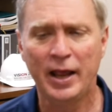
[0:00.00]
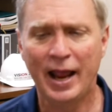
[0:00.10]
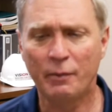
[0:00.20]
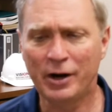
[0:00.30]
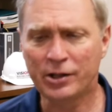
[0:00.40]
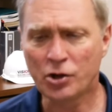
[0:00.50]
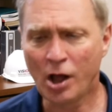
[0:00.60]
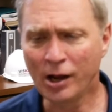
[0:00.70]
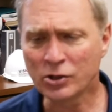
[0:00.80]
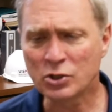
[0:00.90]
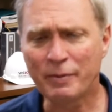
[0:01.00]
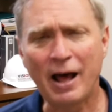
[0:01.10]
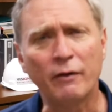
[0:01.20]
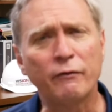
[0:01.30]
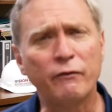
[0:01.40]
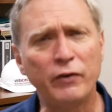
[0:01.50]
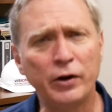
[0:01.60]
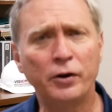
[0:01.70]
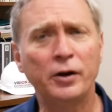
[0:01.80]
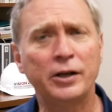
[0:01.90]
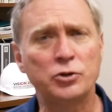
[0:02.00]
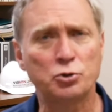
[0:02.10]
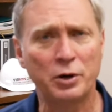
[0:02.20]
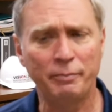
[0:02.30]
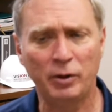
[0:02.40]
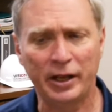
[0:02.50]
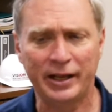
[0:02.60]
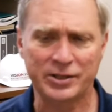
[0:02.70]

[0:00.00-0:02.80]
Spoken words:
And when it talks about fear and trembling,